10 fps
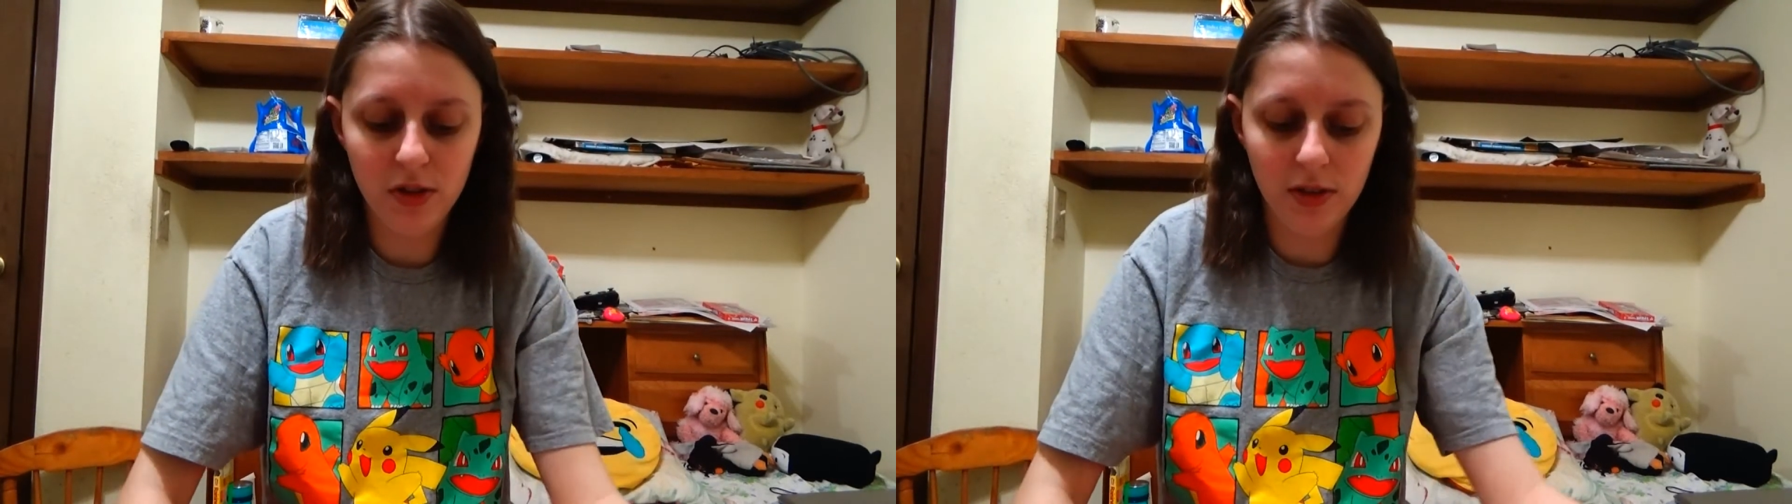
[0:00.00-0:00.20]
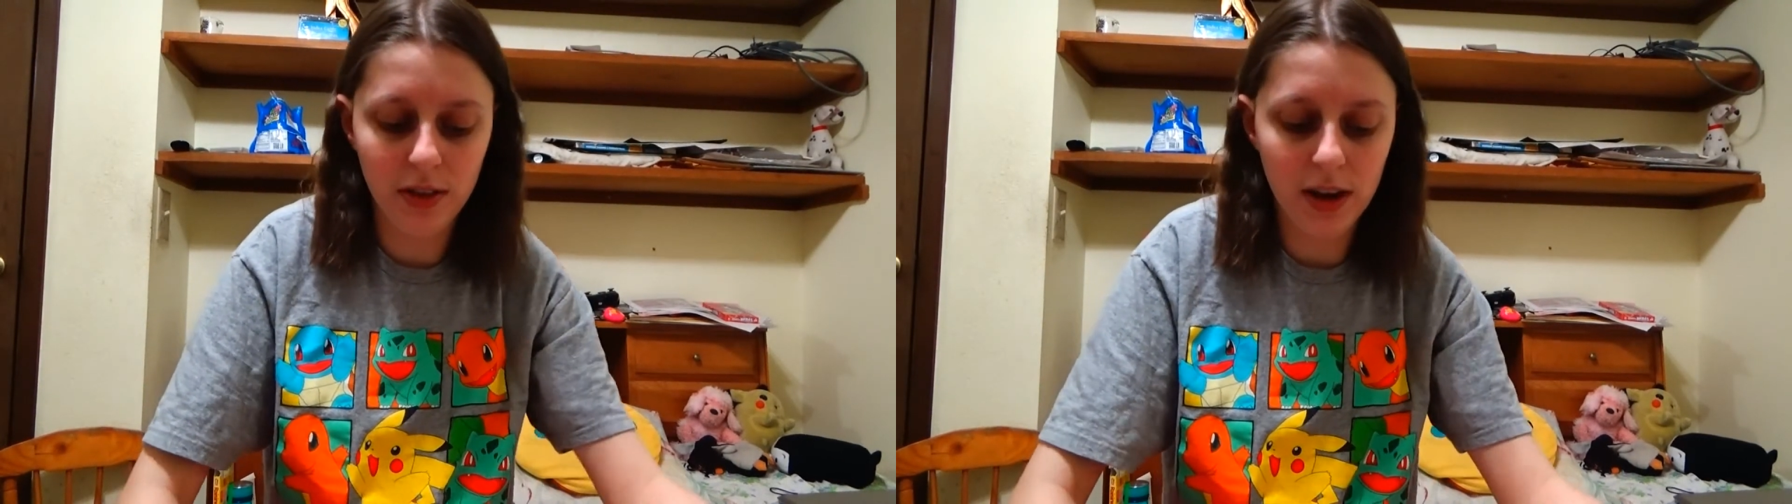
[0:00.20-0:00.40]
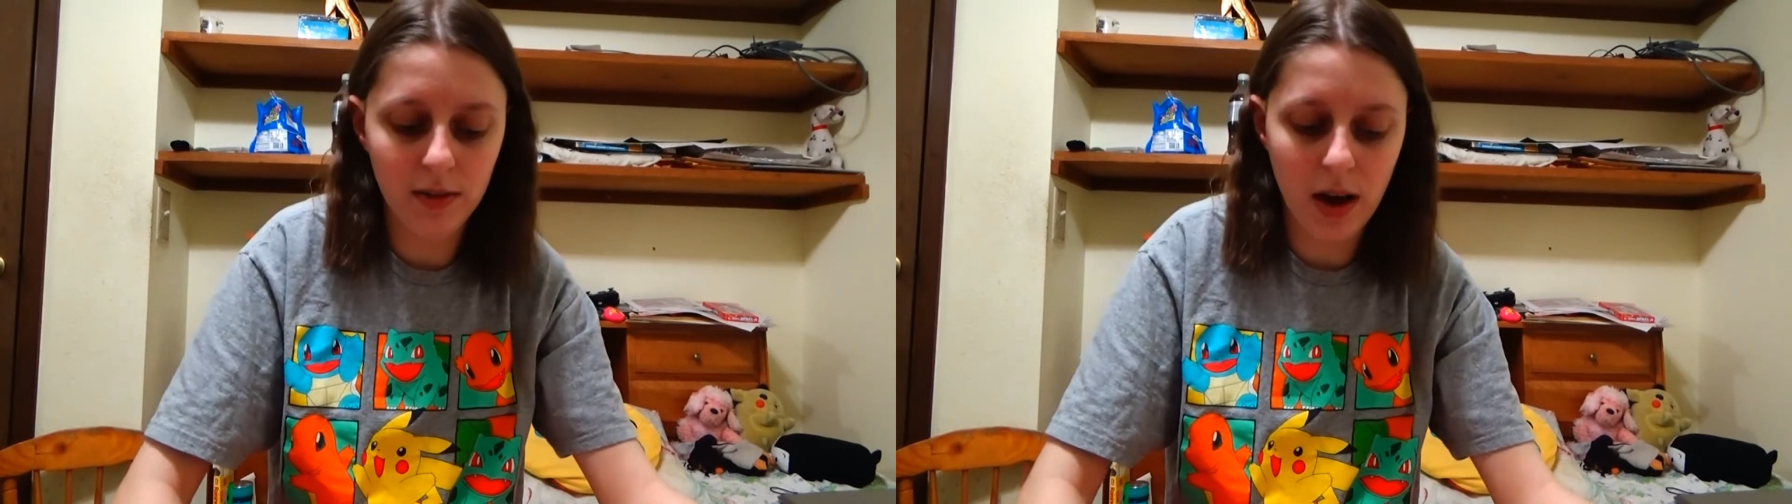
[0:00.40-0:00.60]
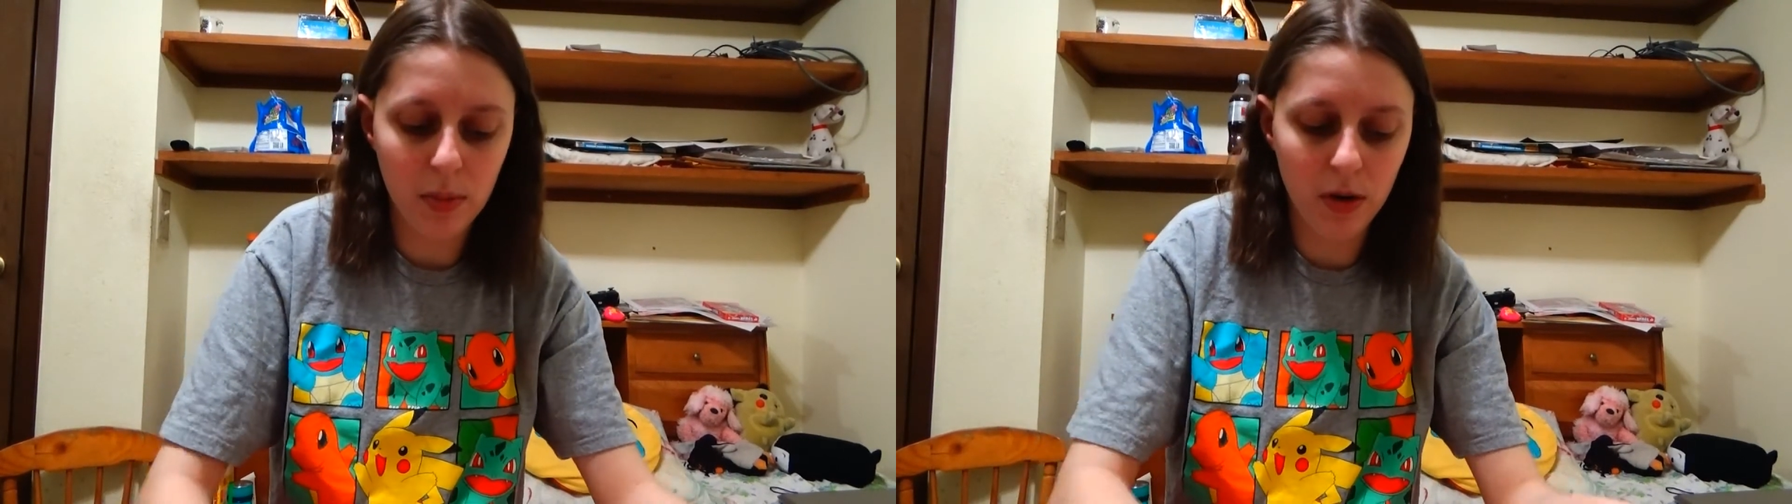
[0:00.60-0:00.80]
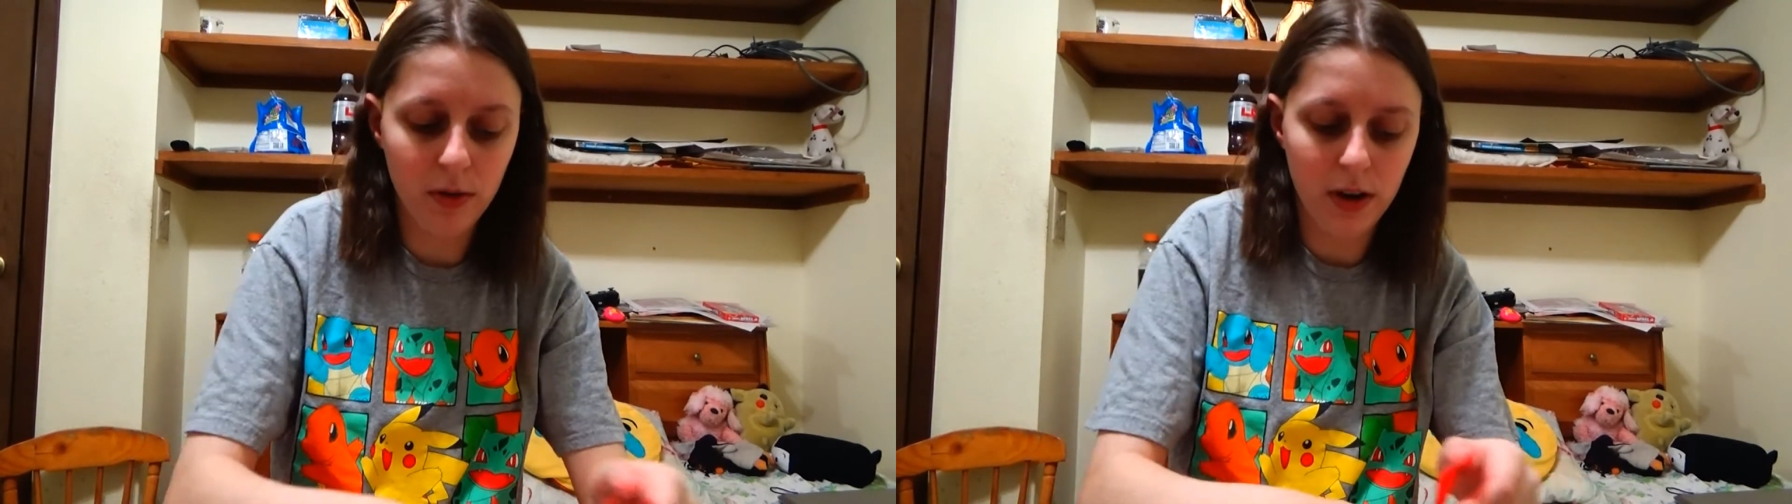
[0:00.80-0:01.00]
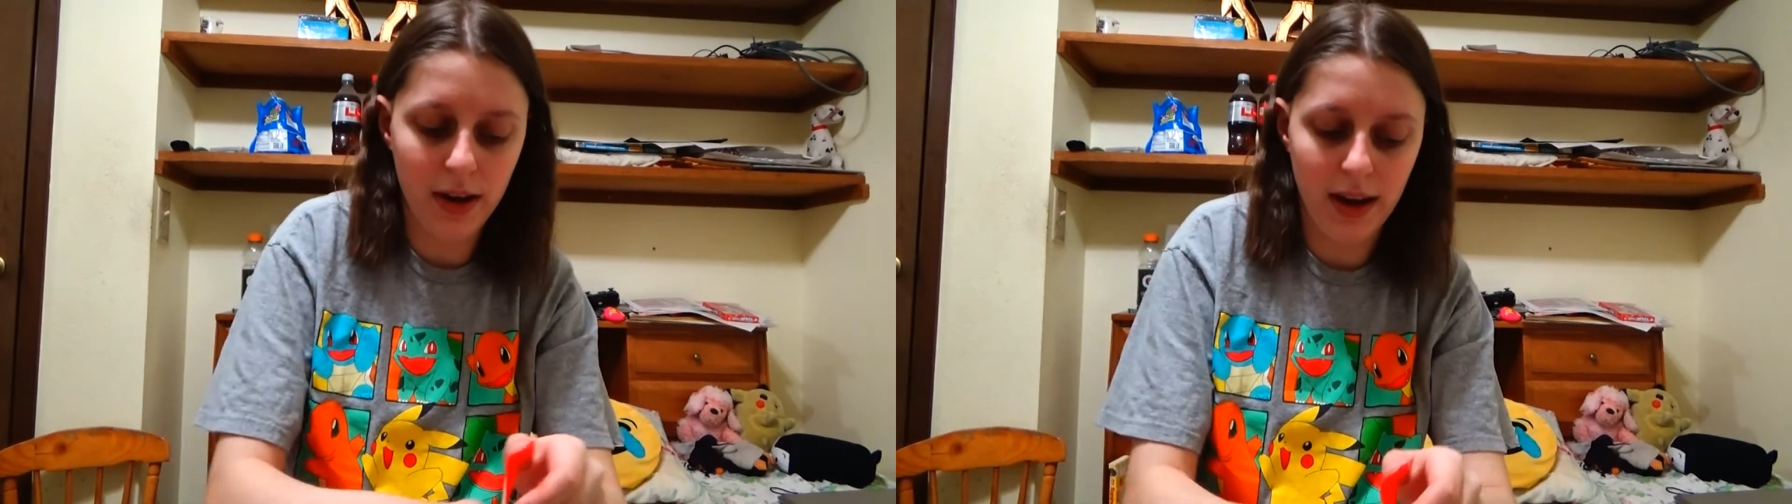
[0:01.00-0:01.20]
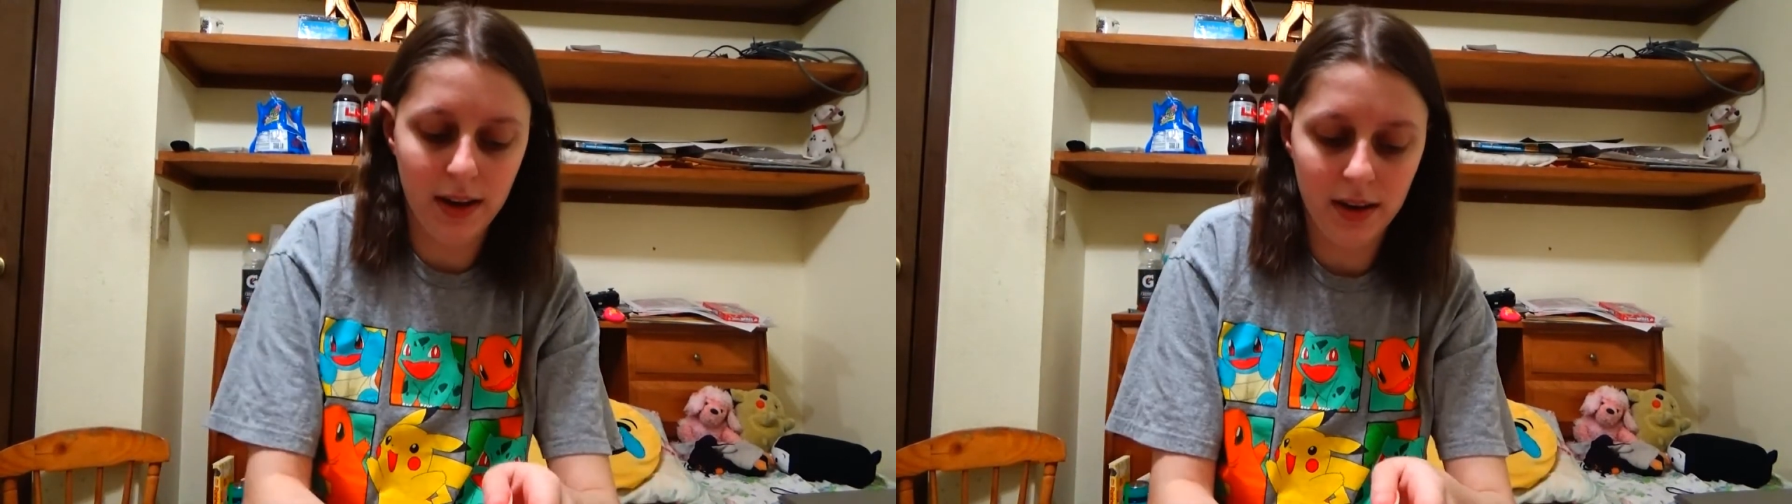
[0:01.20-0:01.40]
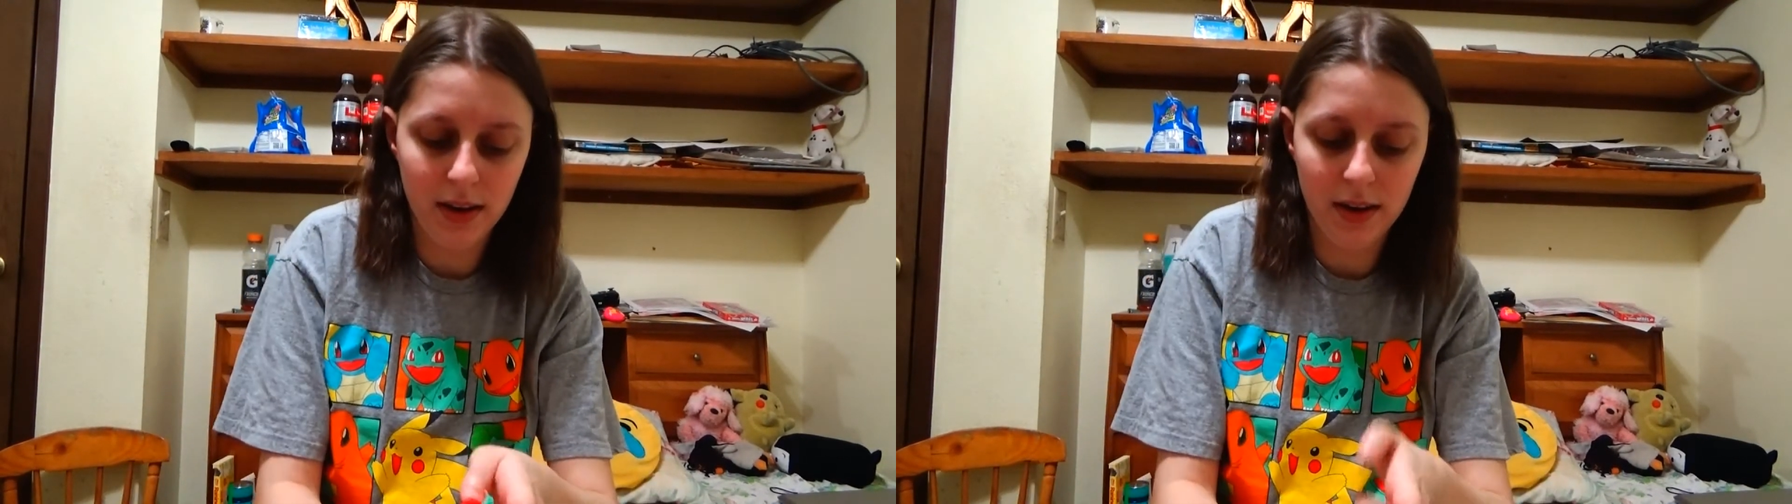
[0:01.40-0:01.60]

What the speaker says: just let it wrap over again.